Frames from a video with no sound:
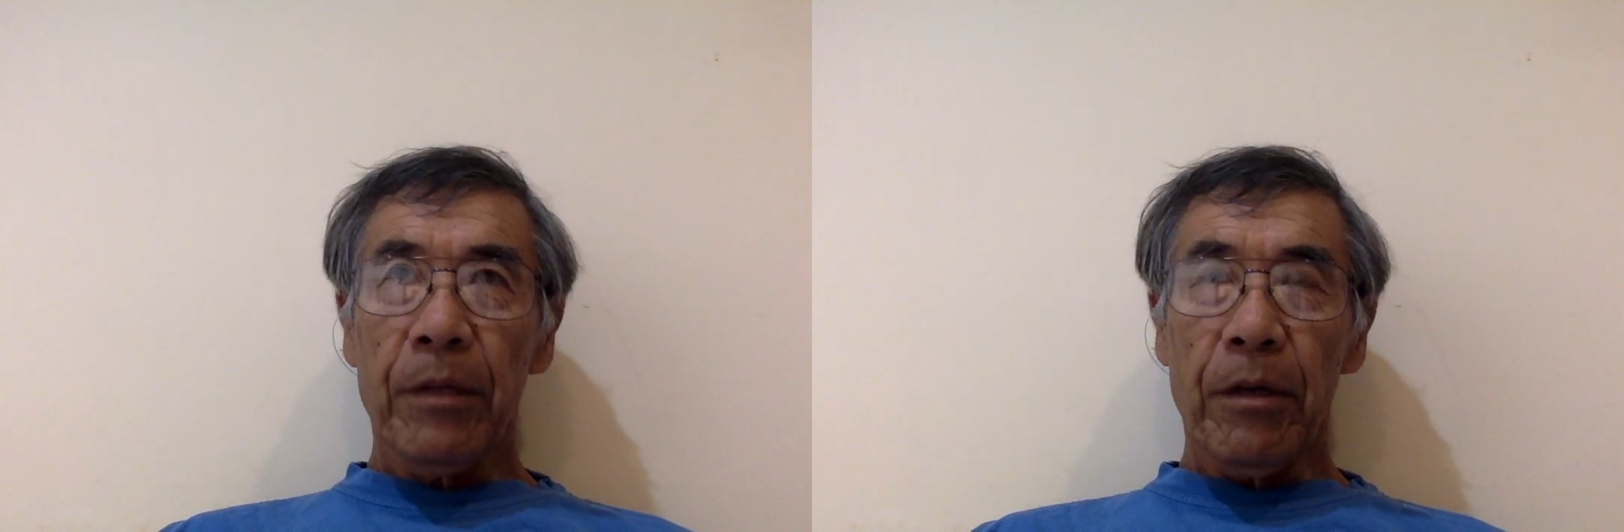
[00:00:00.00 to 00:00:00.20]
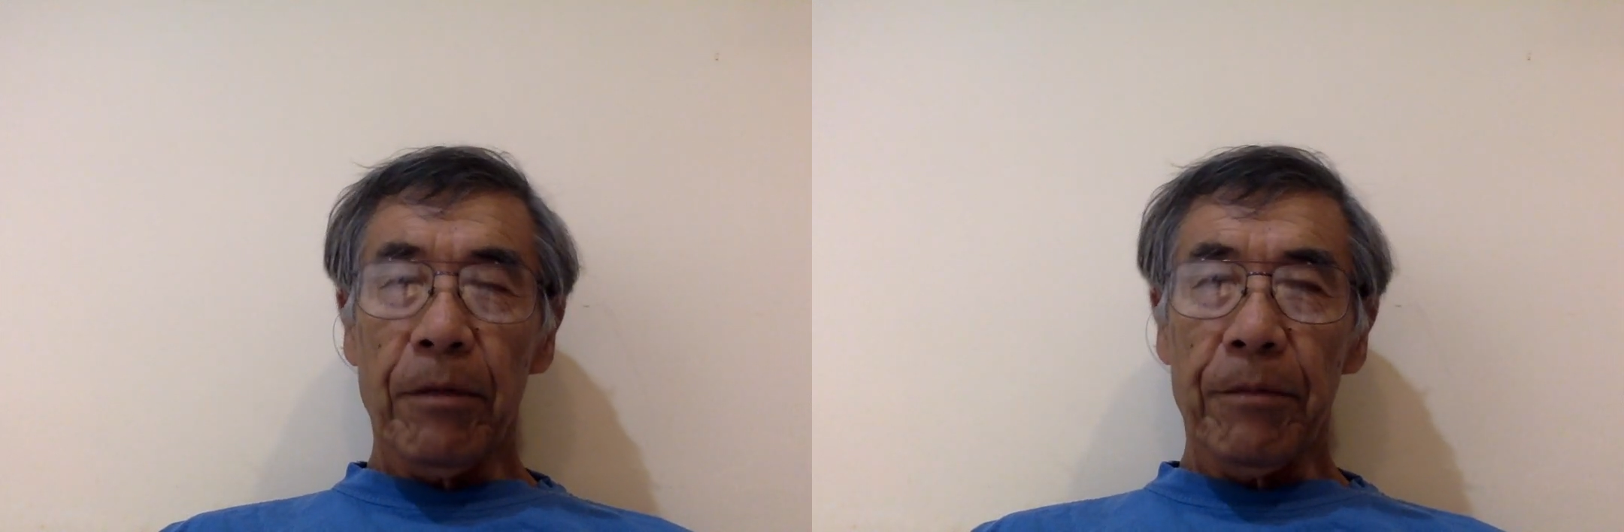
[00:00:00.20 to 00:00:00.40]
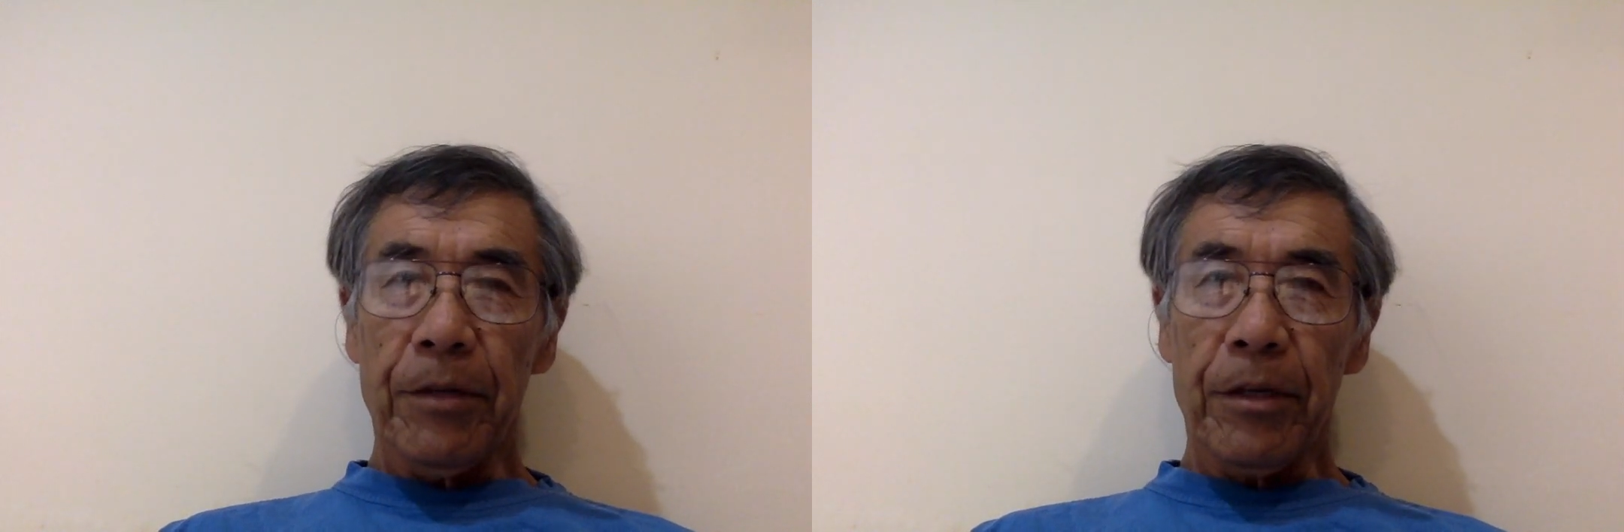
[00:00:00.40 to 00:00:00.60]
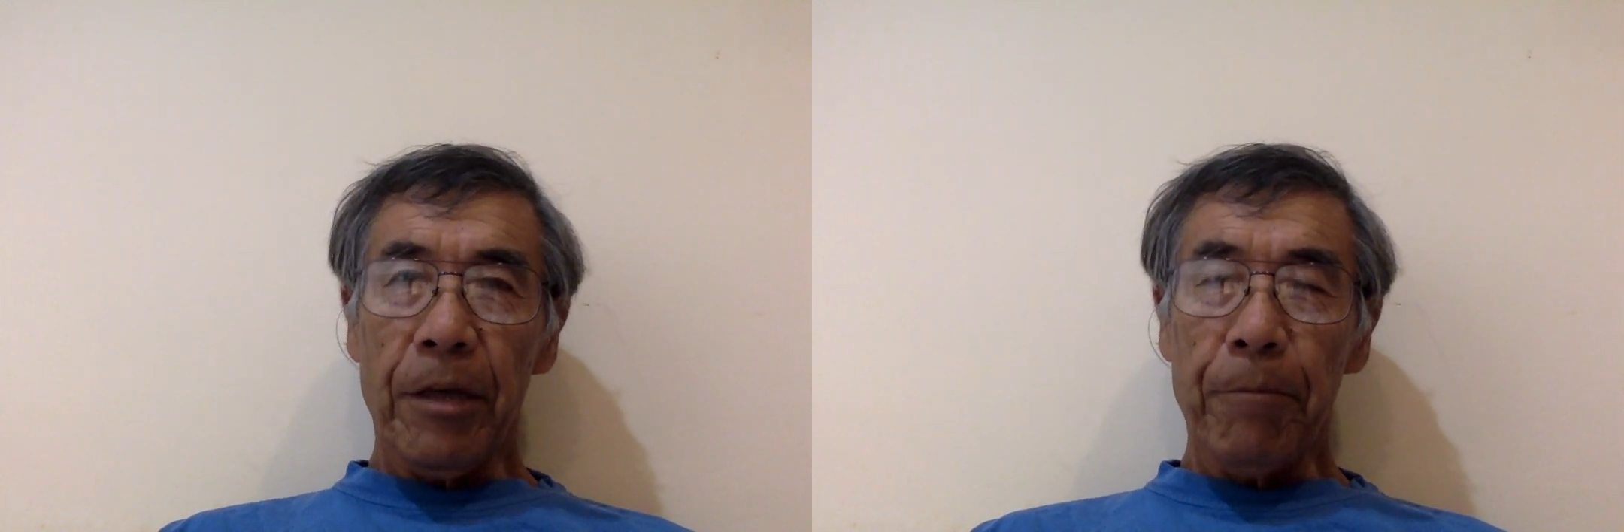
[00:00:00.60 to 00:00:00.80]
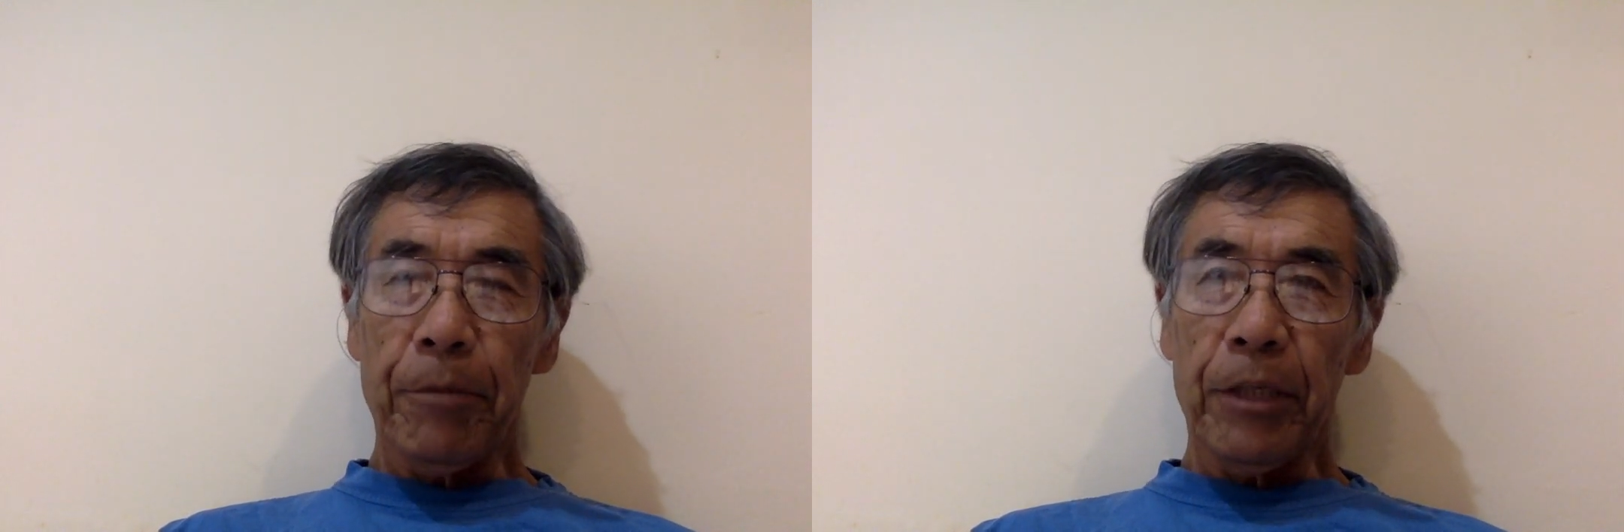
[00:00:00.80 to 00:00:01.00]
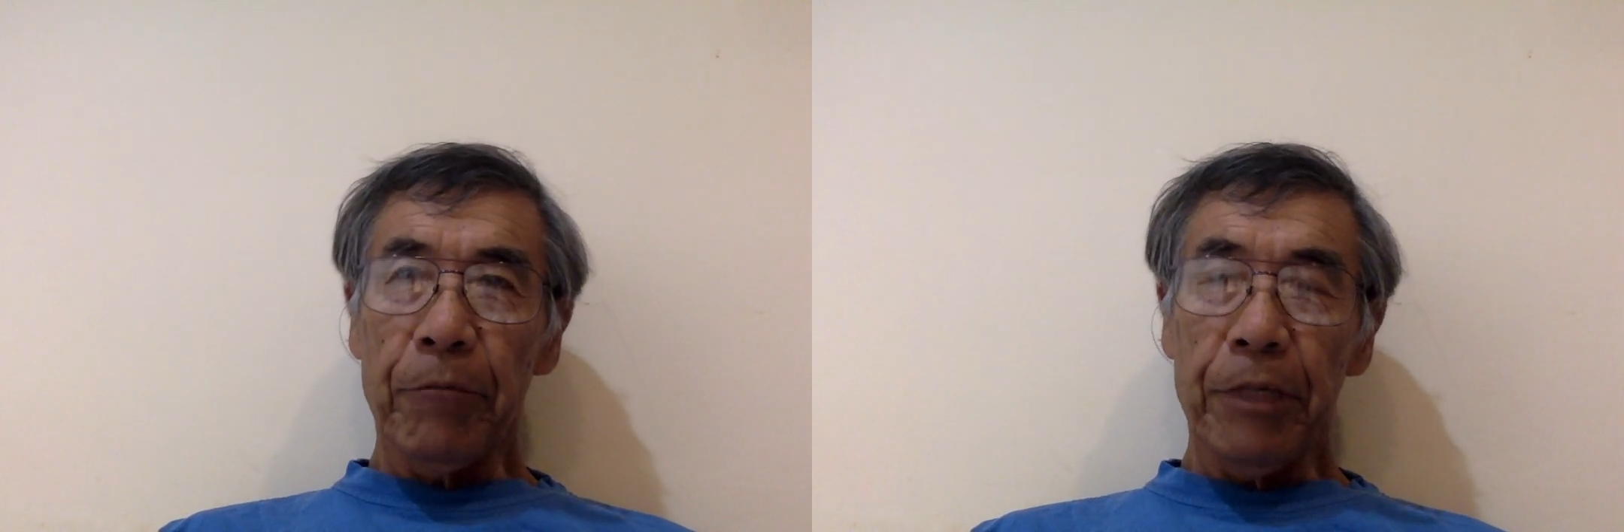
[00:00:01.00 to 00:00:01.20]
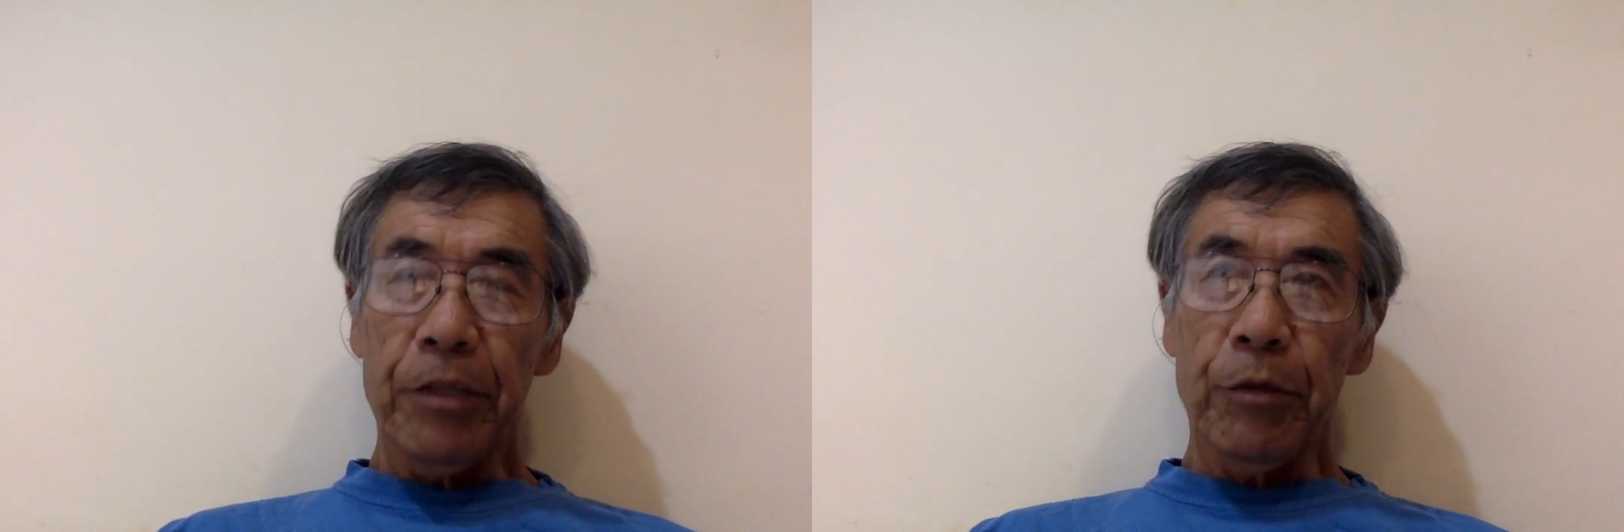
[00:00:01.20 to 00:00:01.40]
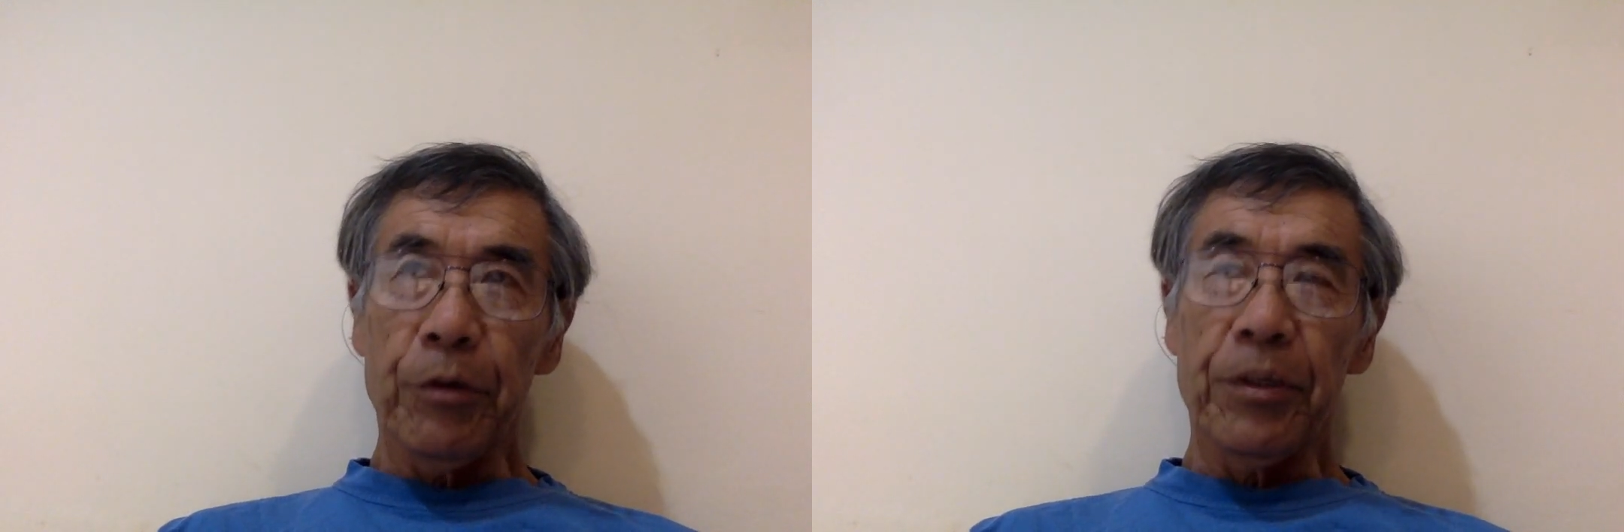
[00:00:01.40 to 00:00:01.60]
of the company
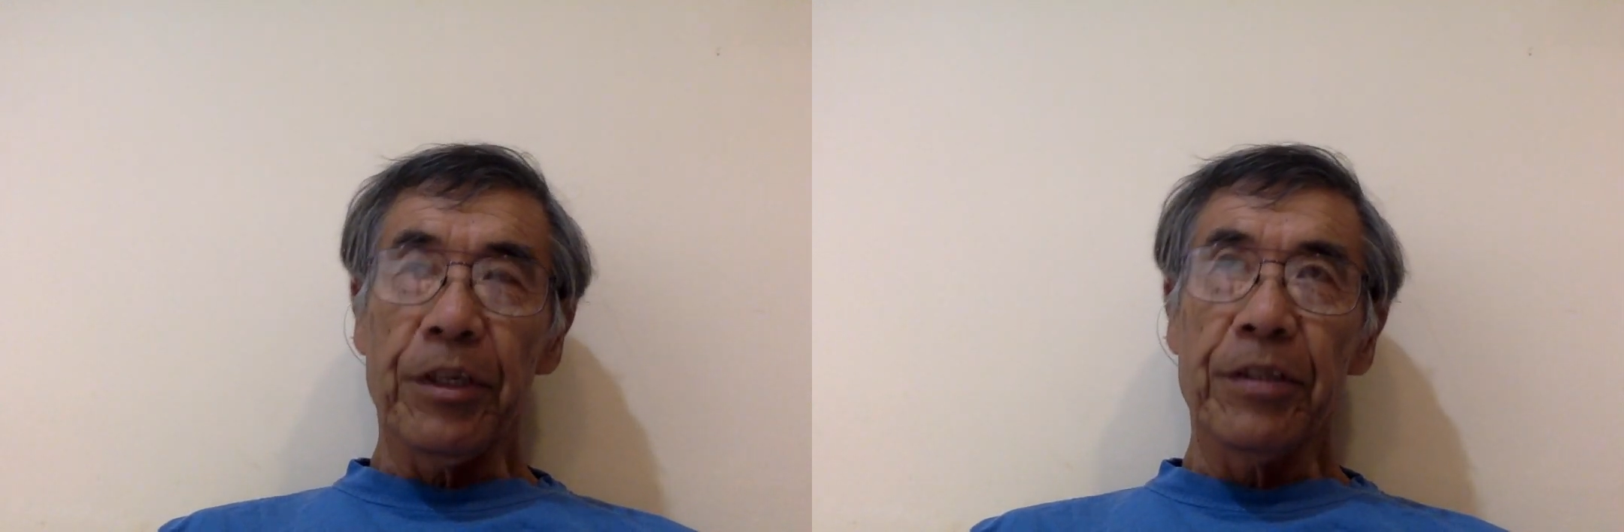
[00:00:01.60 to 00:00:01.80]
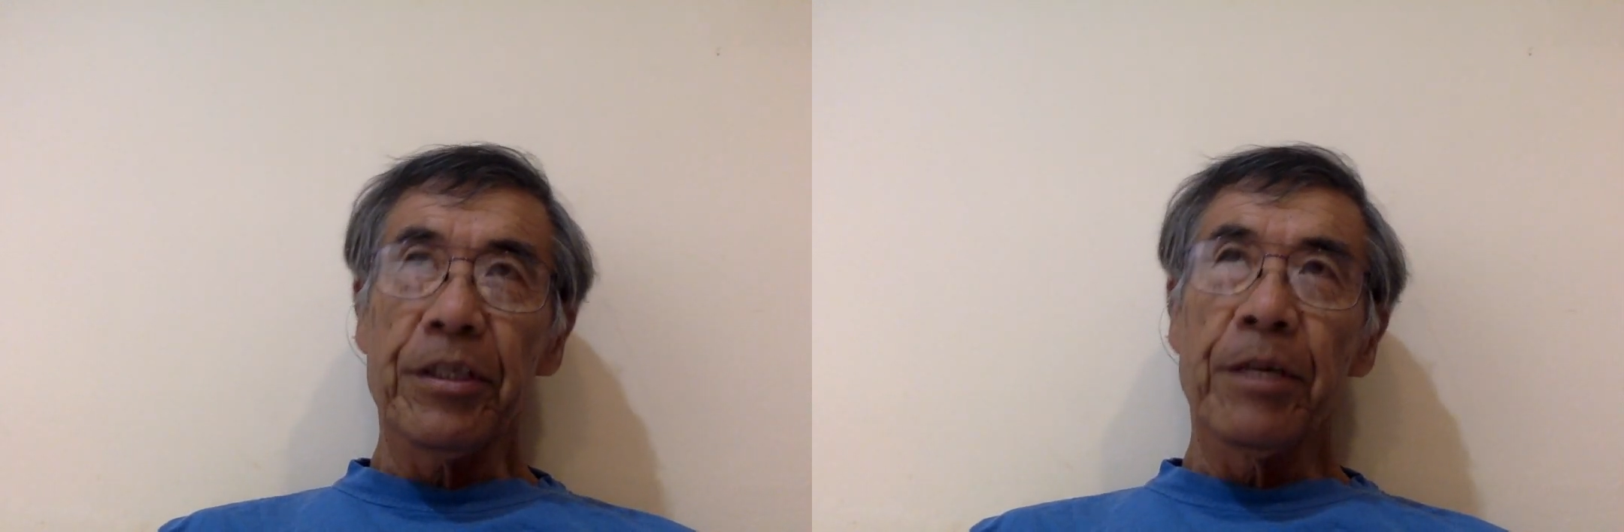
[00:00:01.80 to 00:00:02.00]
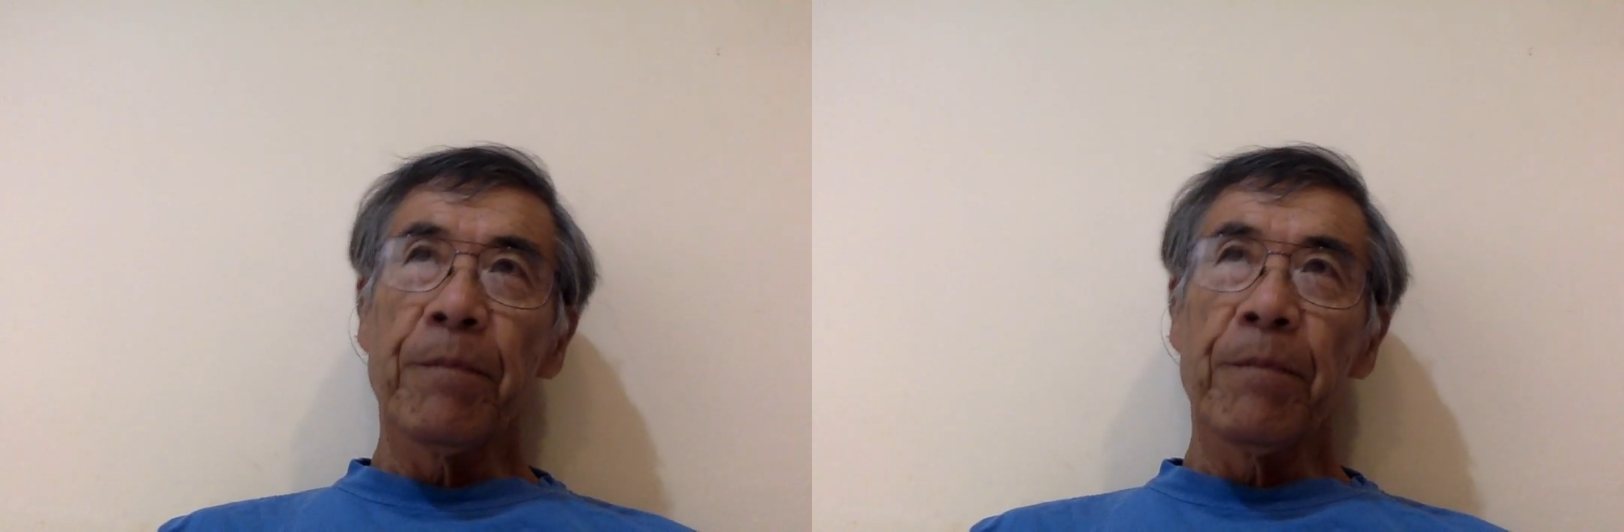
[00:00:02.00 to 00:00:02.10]
resources,